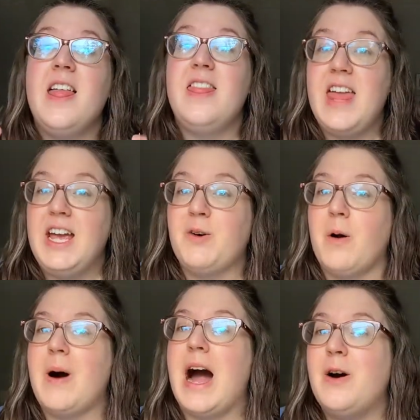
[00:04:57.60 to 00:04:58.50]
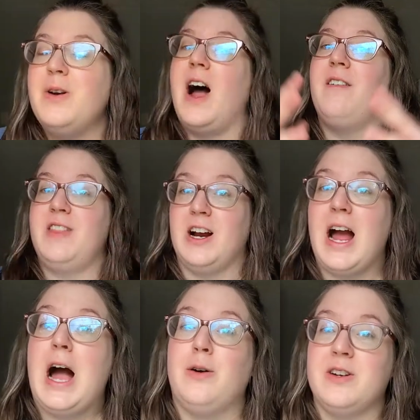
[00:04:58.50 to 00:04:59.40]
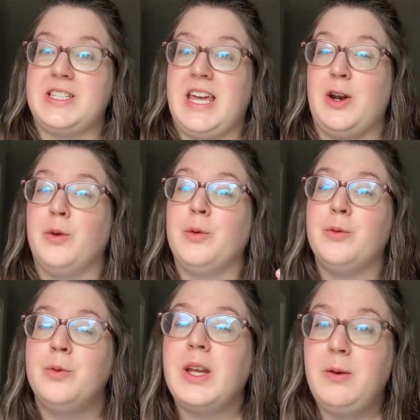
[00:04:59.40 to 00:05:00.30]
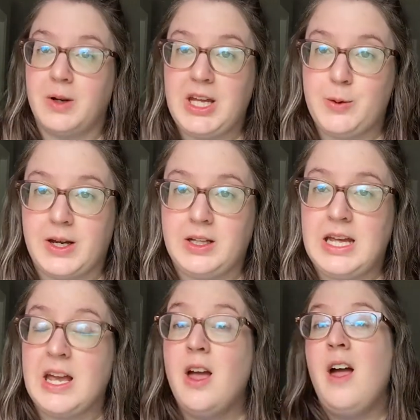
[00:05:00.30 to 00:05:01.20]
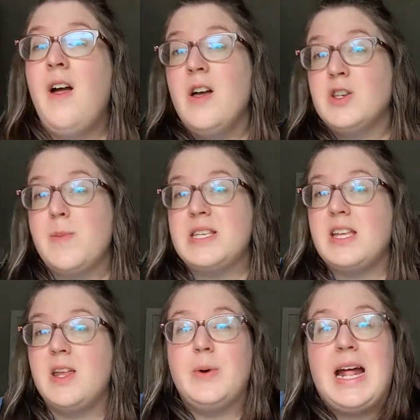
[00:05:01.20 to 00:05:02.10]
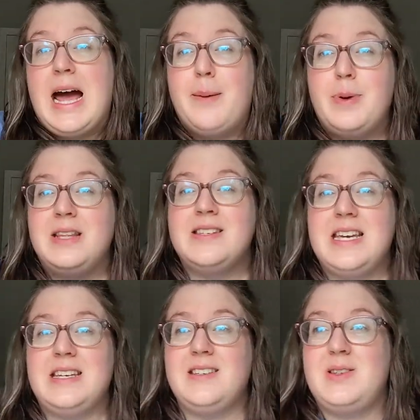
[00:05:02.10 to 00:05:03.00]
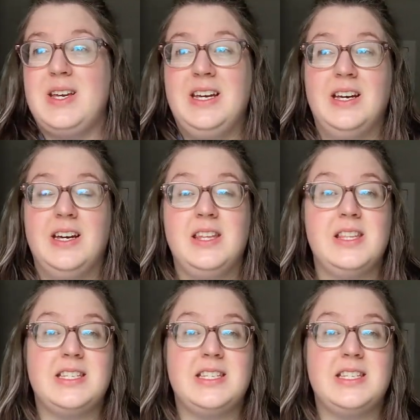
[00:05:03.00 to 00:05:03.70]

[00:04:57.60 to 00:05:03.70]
they grow out of their outer skin really, really quickly. So basically what happens is the